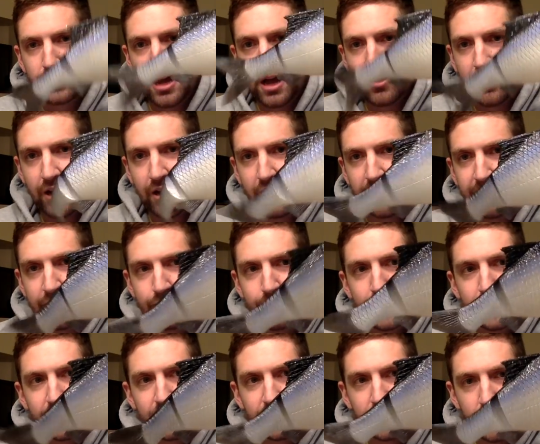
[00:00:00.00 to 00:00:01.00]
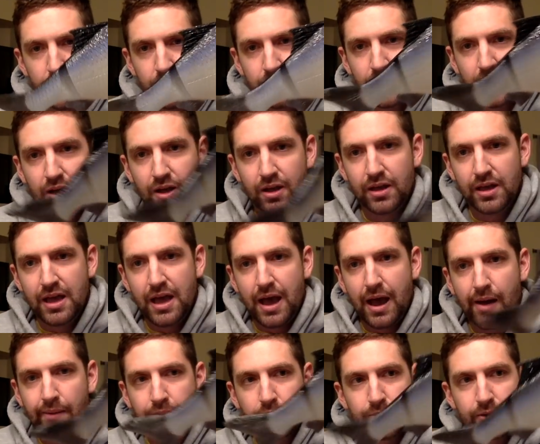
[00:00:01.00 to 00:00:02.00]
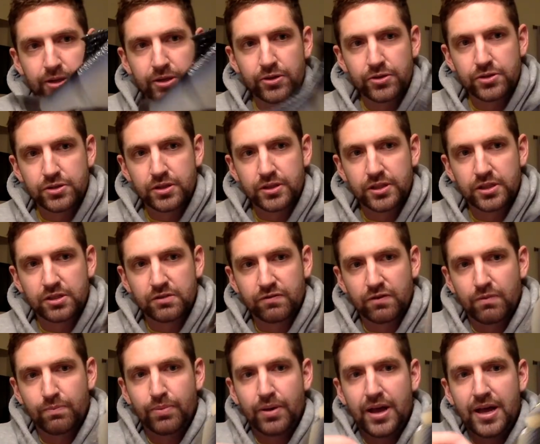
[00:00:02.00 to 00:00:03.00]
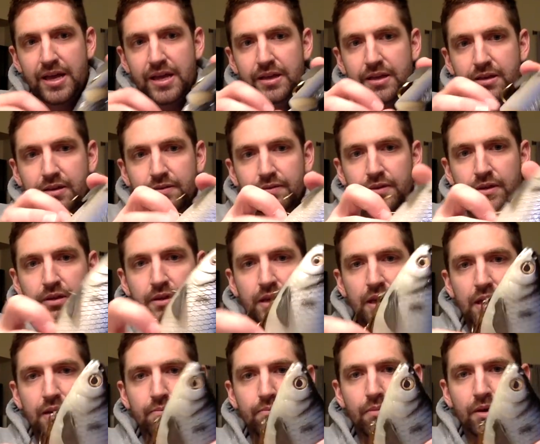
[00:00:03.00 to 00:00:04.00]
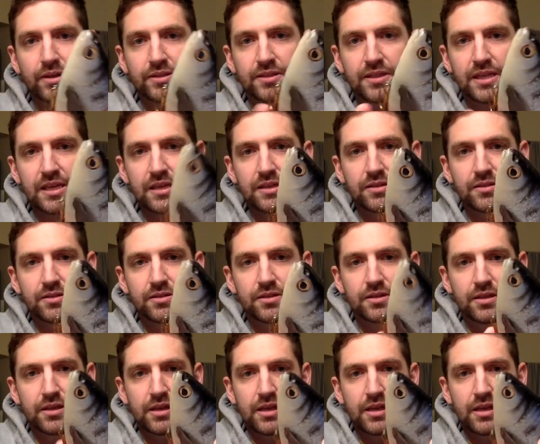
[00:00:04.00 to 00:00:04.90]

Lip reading: Now that I live in Minnesota, I'm going to be using this for pike and muskies.